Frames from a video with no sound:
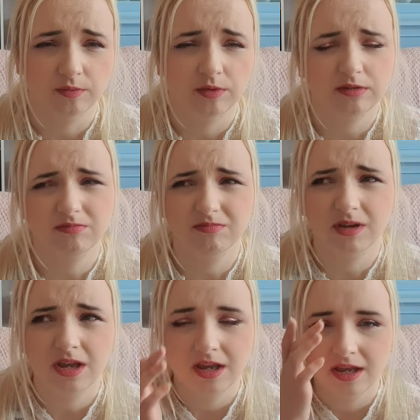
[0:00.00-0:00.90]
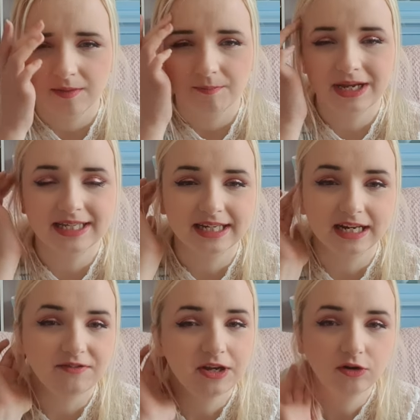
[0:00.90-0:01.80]
Well, basically,
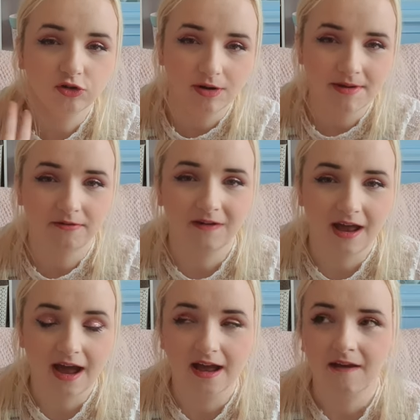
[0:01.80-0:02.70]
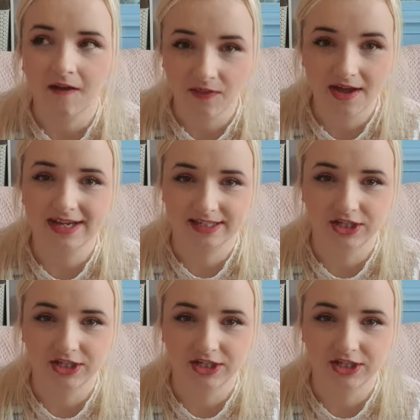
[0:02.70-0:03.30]
if you looked around my flat, that is a